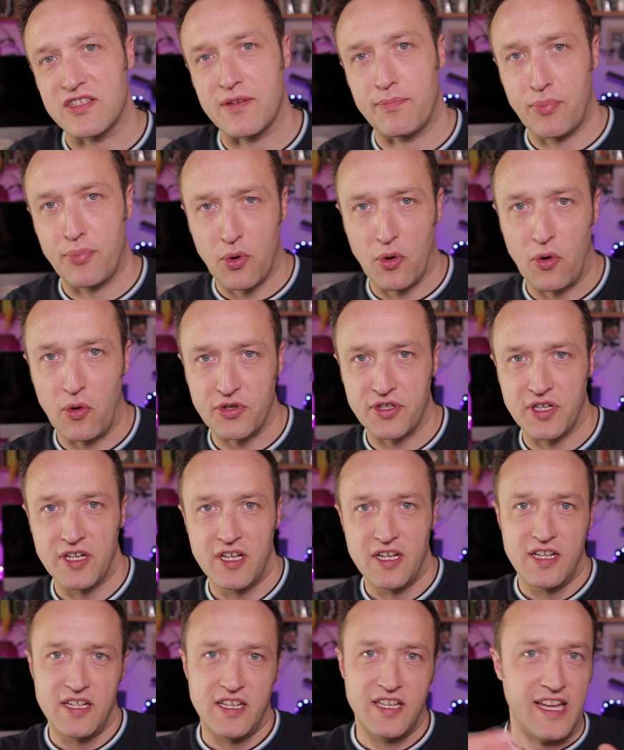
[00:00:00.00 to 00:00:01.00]
support,
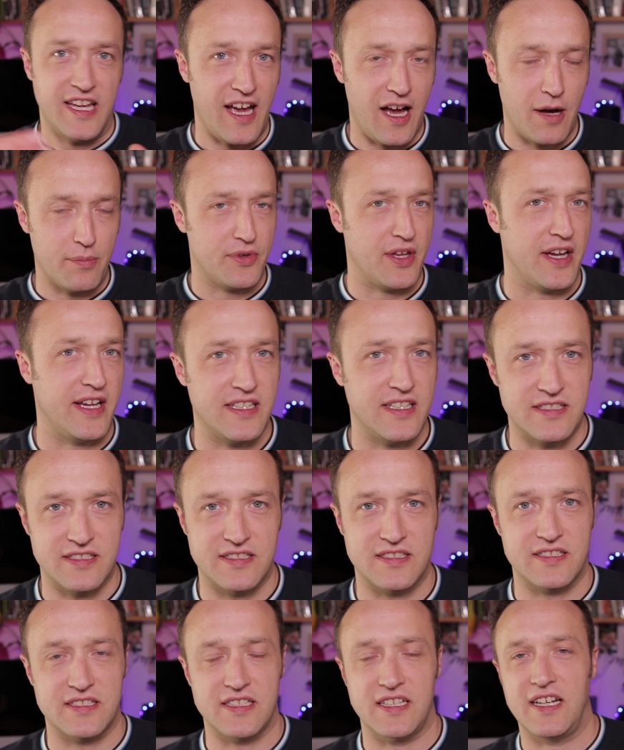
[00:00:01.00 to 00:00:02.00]
you get
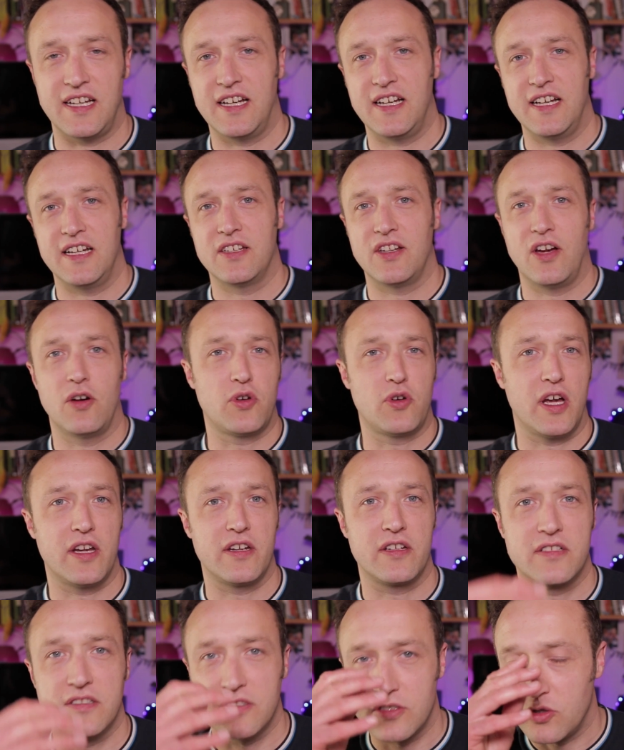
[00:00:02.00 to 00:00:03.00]
updates and a whole kind
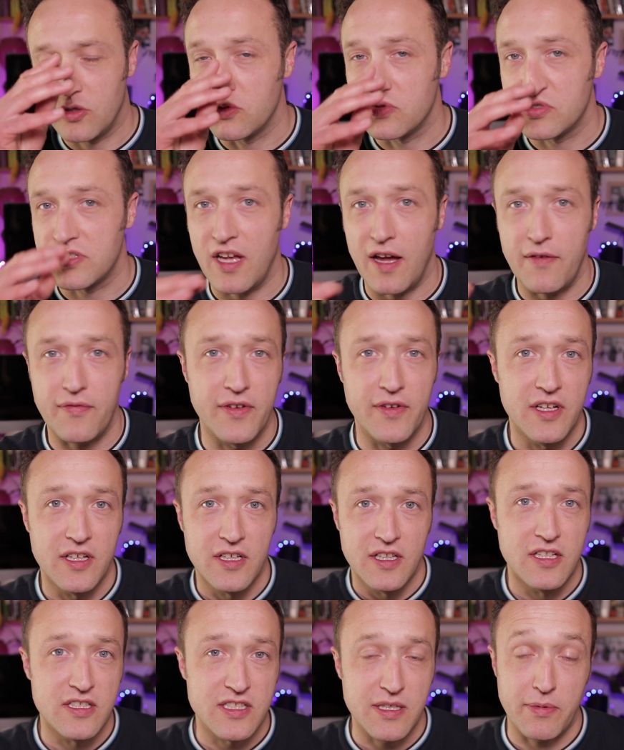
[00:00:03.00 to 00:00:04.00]
of cool stuff.
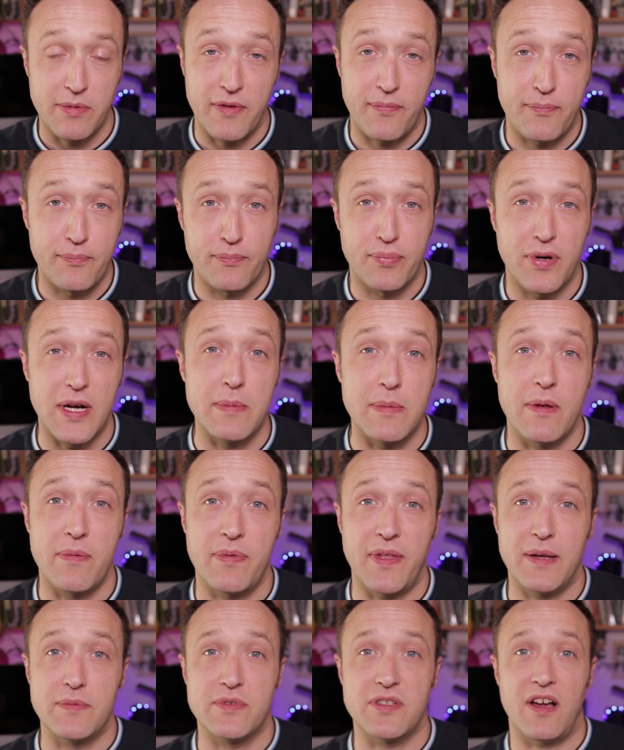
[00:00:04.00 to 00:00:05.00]
Some of the premium
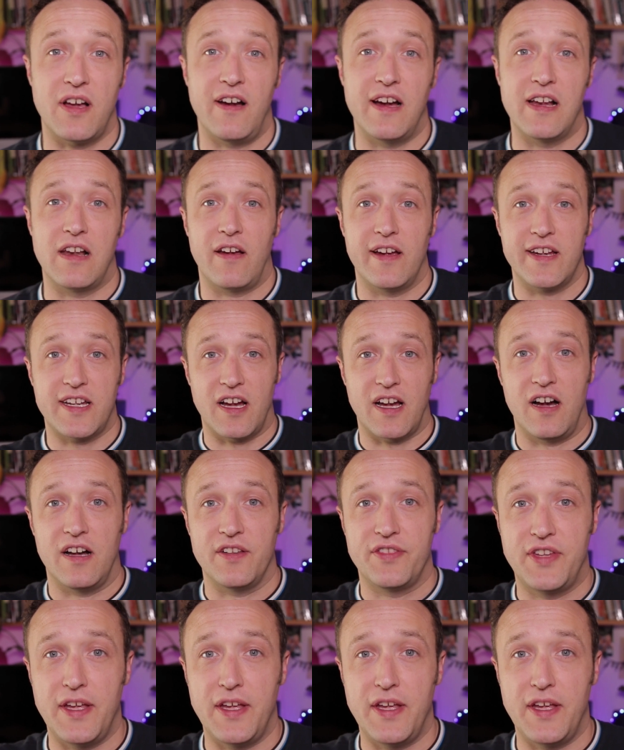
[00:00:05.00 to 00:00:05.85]
themes that I like are